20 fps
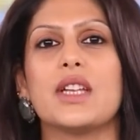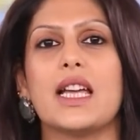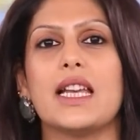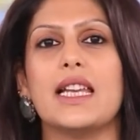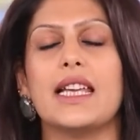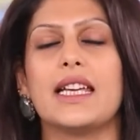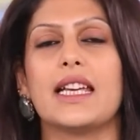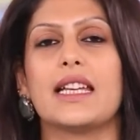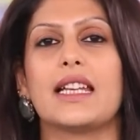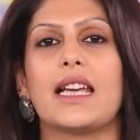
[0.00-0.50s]

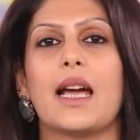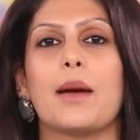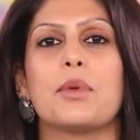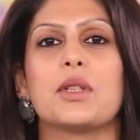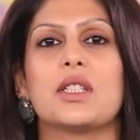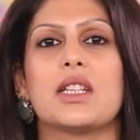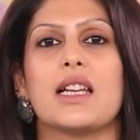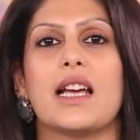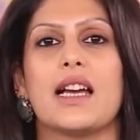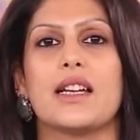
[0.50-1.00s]
Delhi can
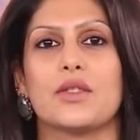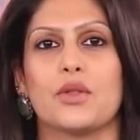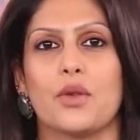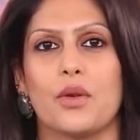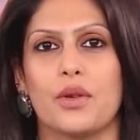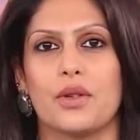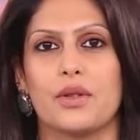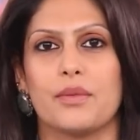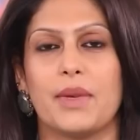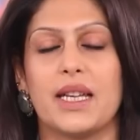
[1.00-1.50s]
capitalize
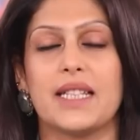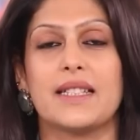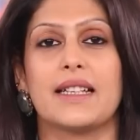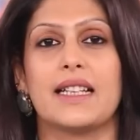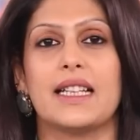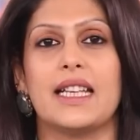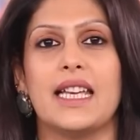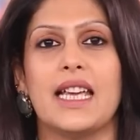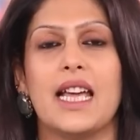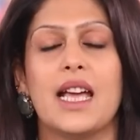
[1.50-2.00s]
on,
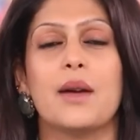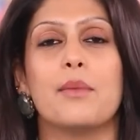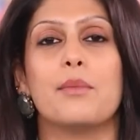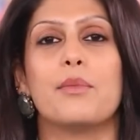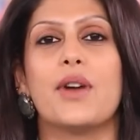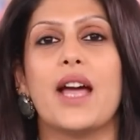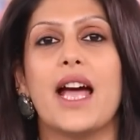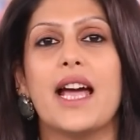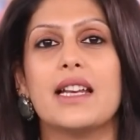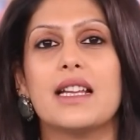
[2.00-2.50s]
basically
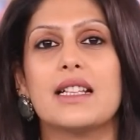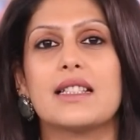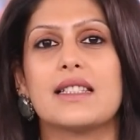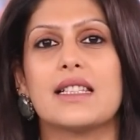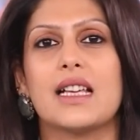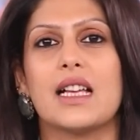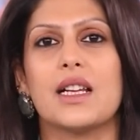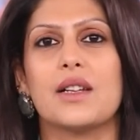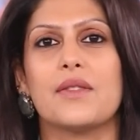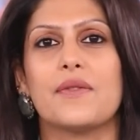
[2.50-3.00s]
brand
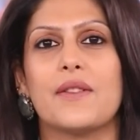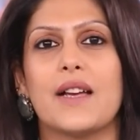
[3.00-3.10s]
itself